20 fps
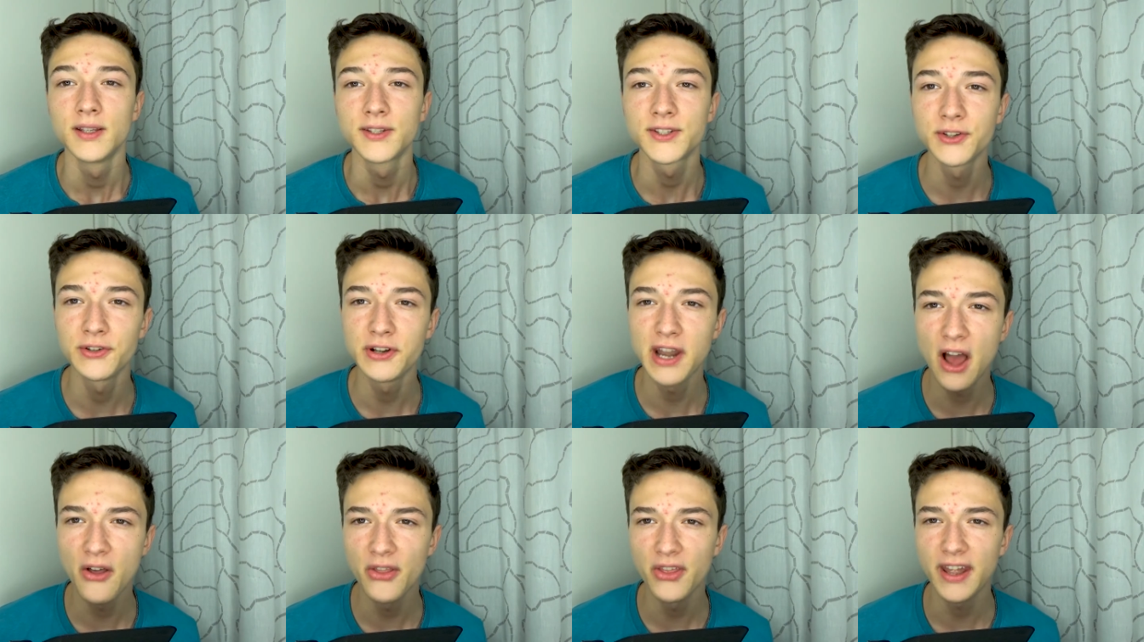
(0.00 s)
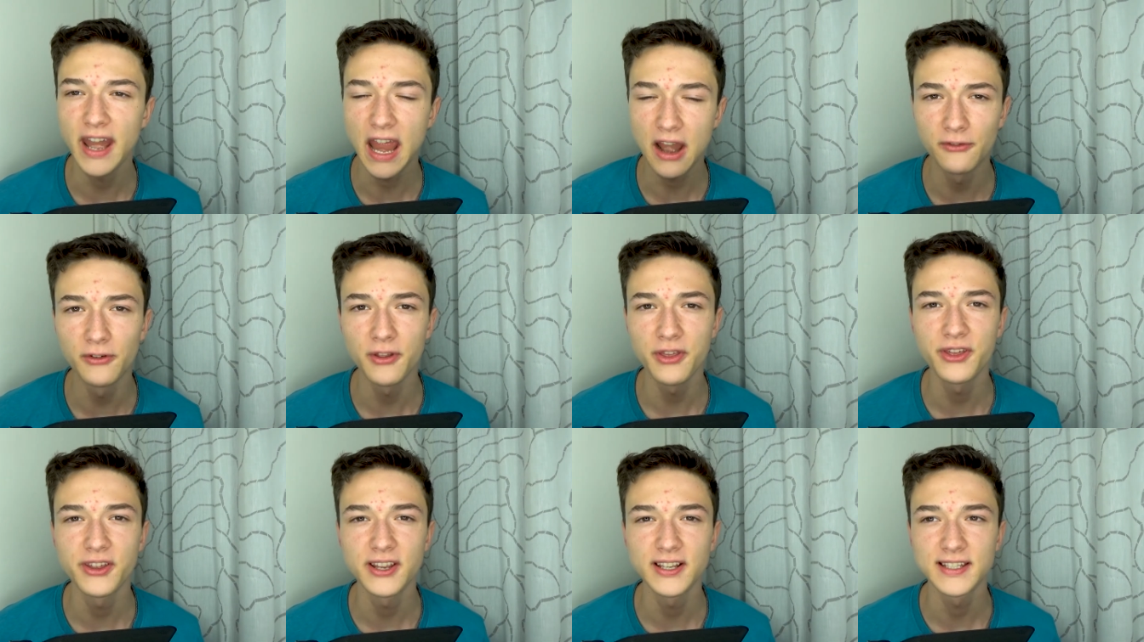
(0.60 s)
So now that
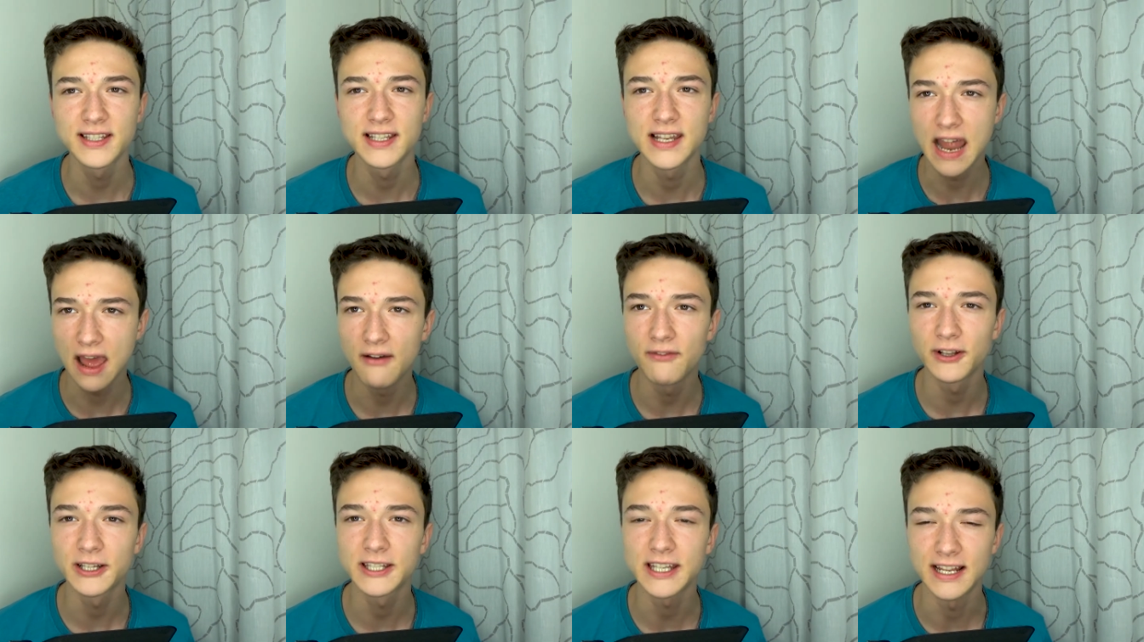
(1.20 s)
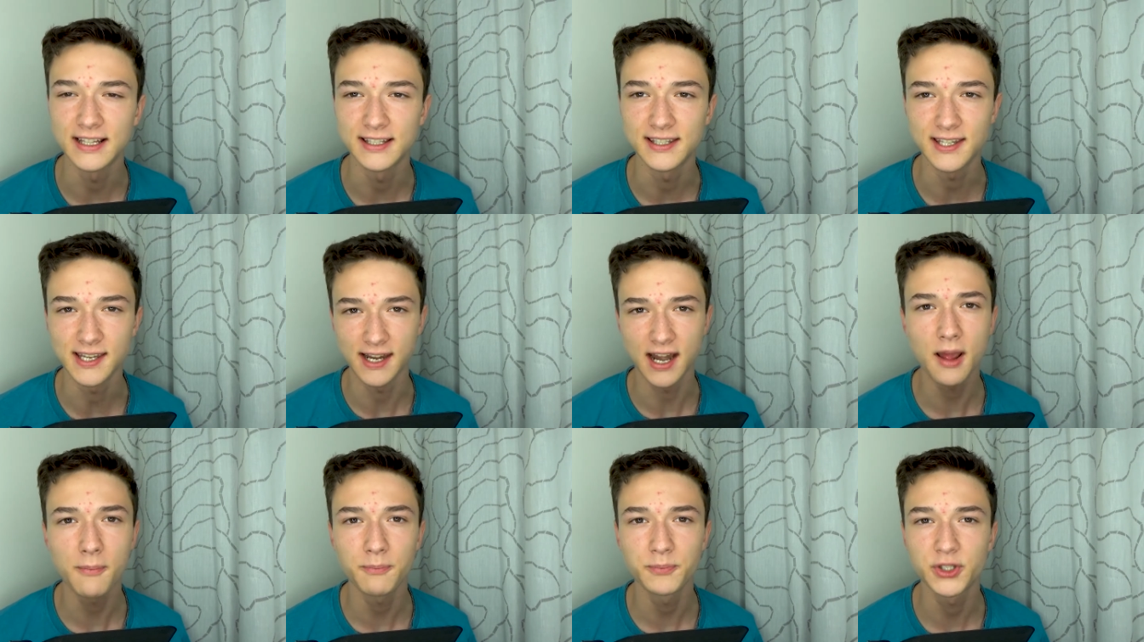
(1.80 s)
everything's leveled and
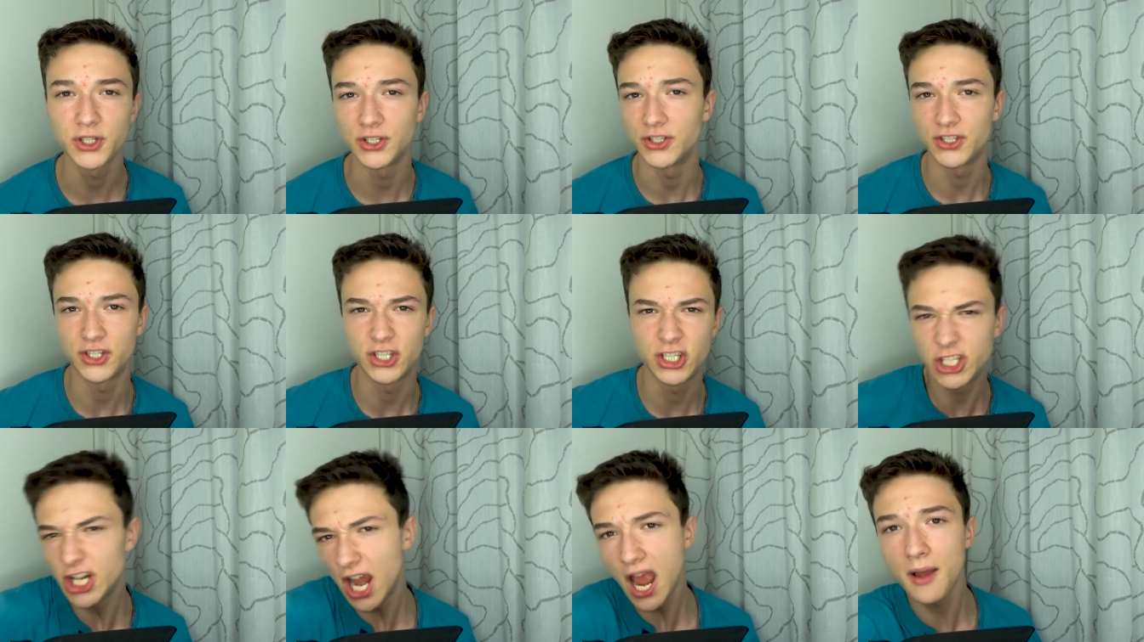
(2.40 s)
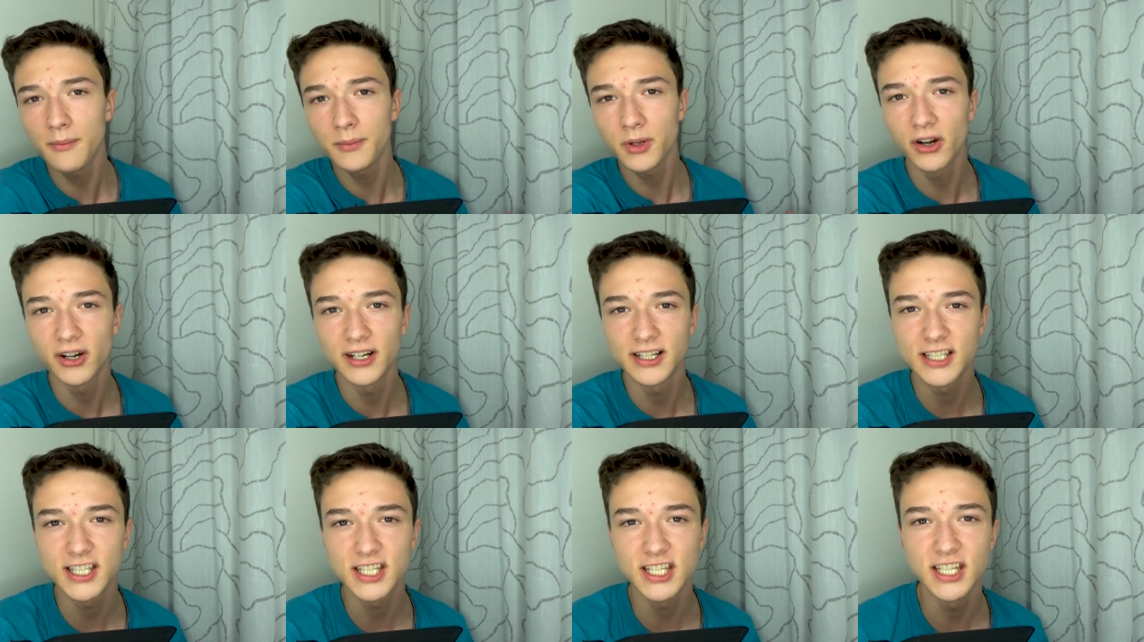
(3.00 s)
set up, just jam your
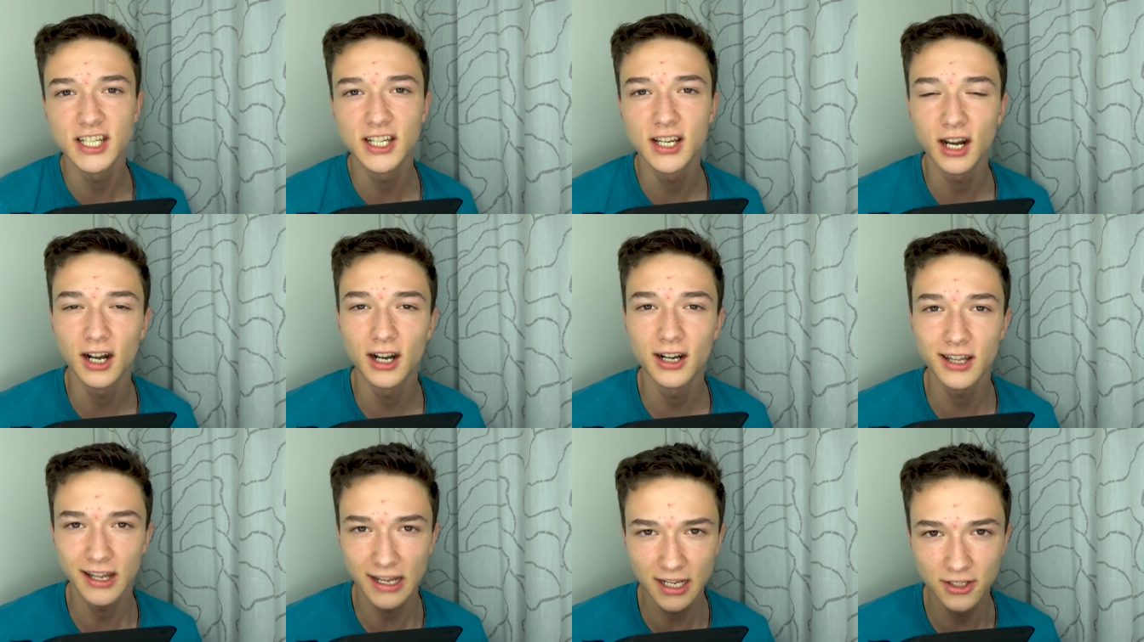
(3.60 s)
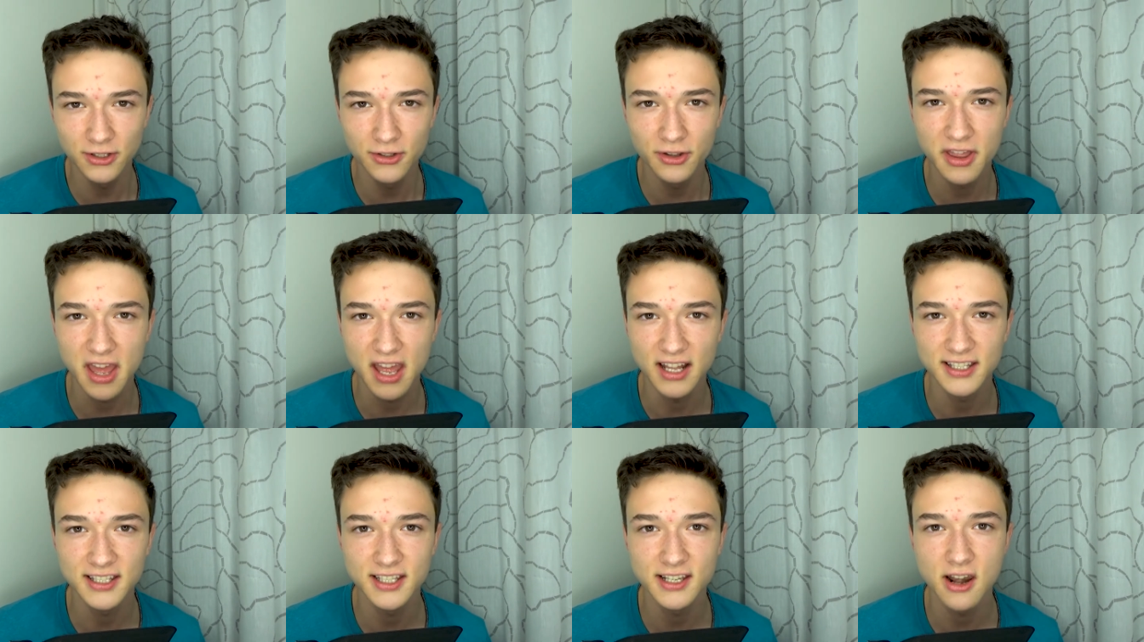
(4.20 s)
SD card into
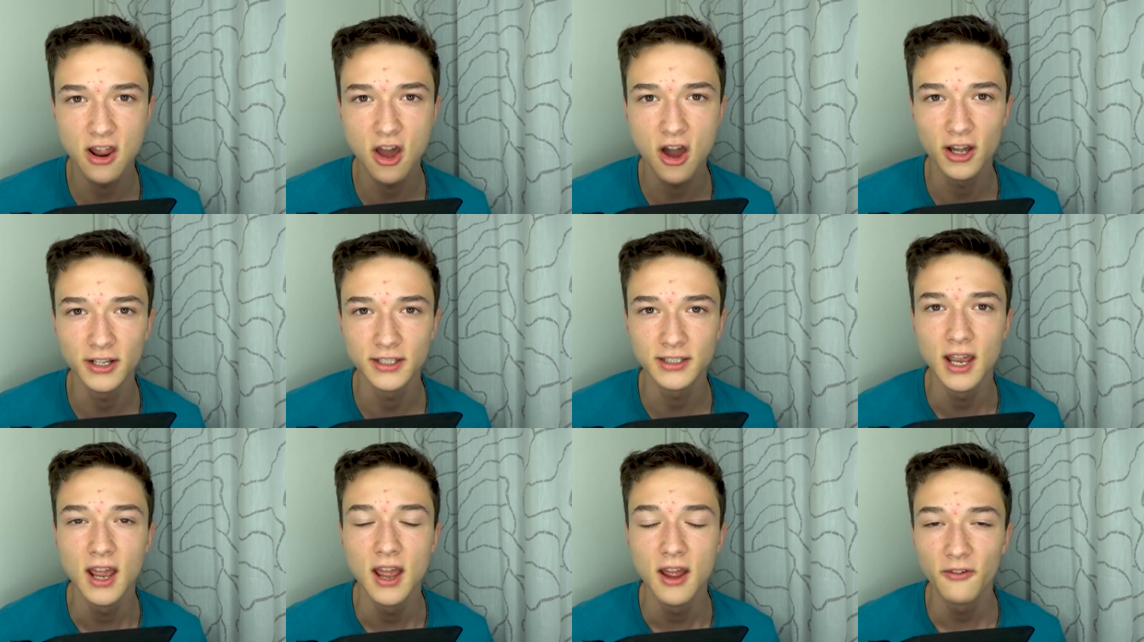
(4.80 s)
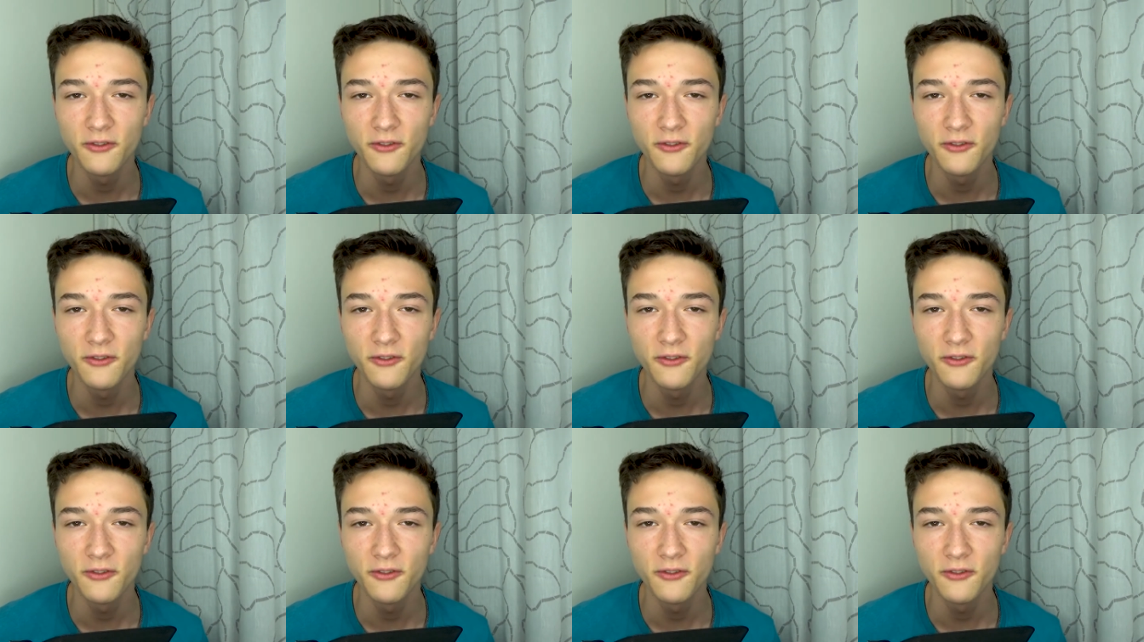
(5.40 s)
that slot,